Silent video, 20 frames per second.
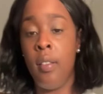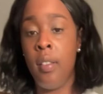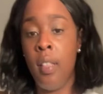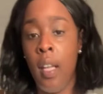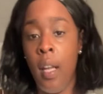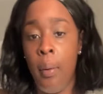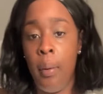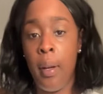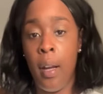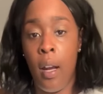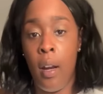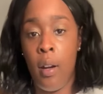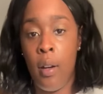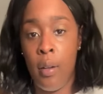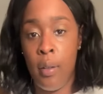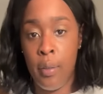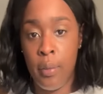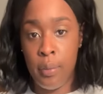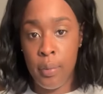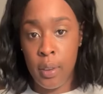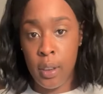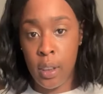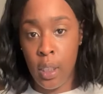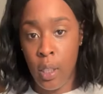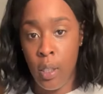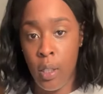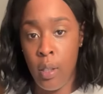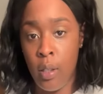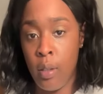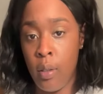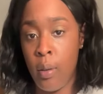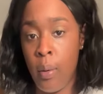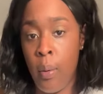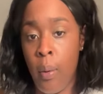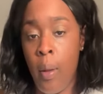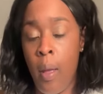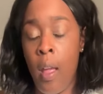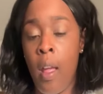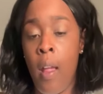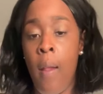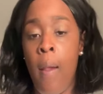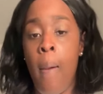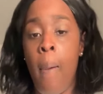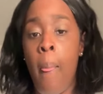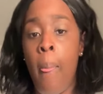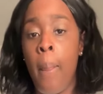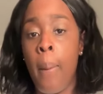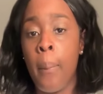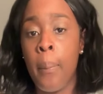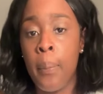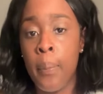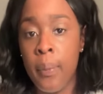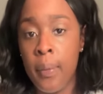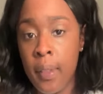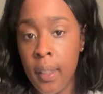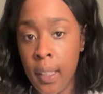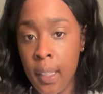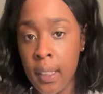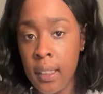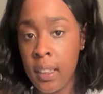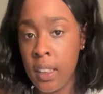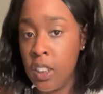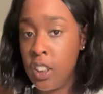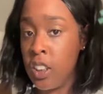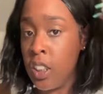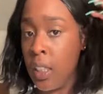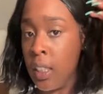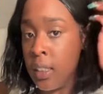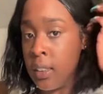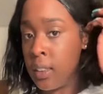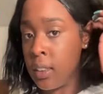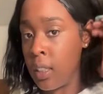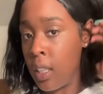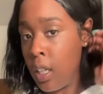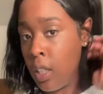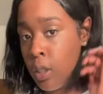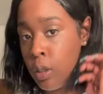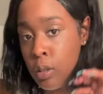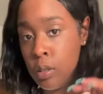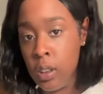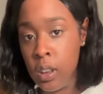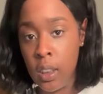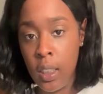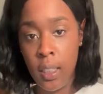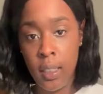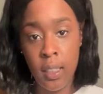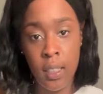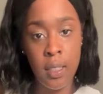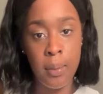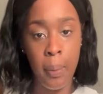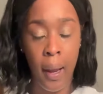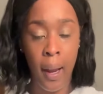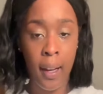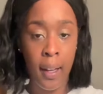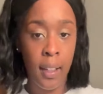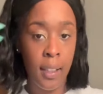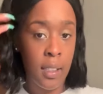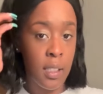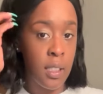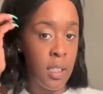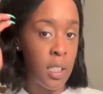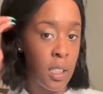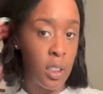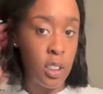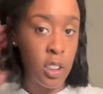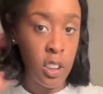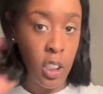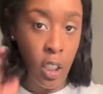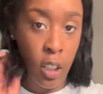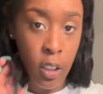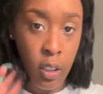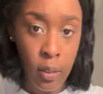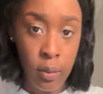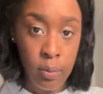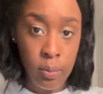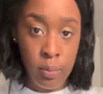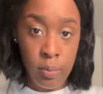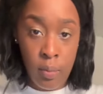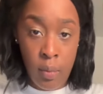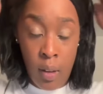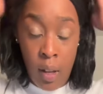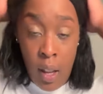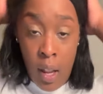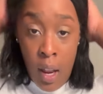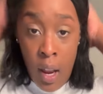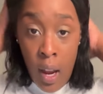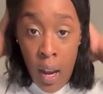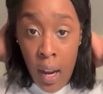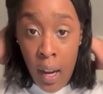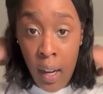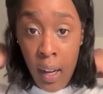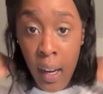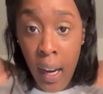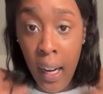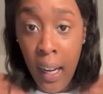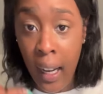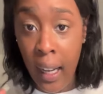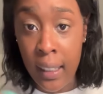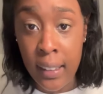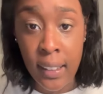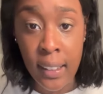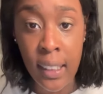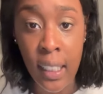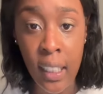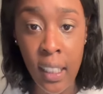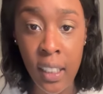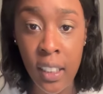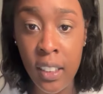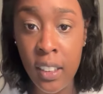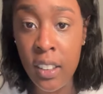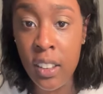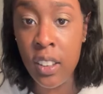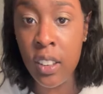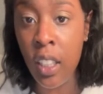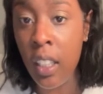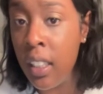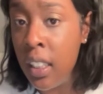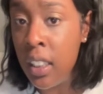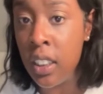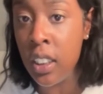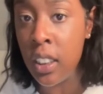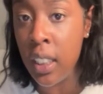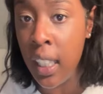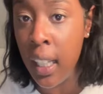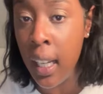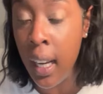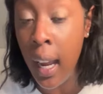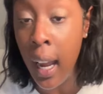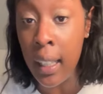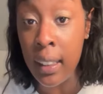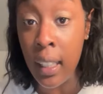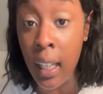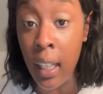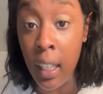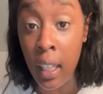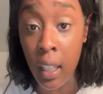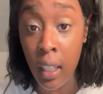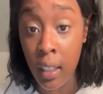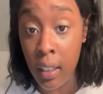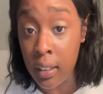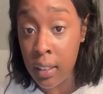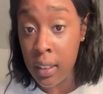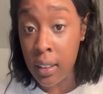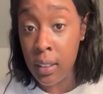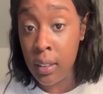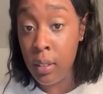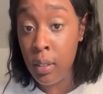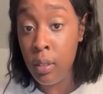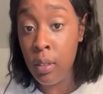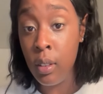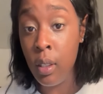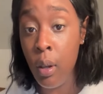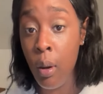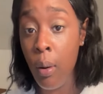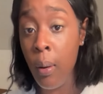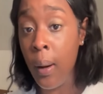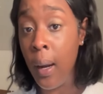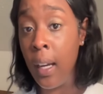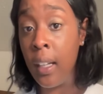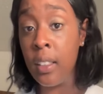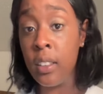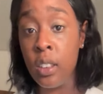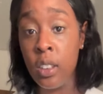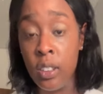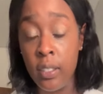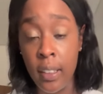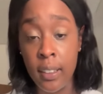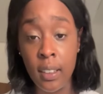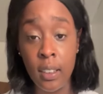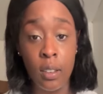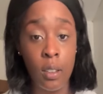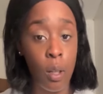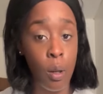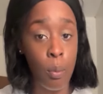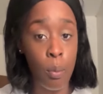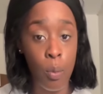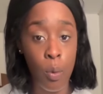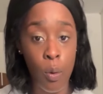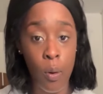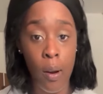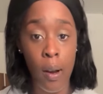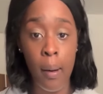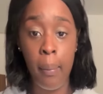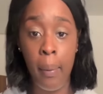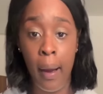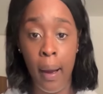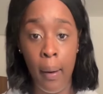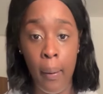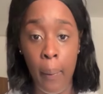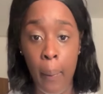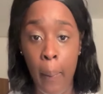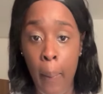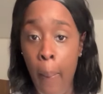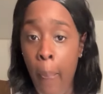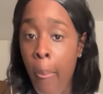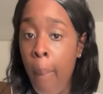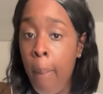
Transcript: Here we go. So, this is just a Gucci-inspired t-shirt. Like I said, Jurllyshe got the looks. You don't got to stress no more about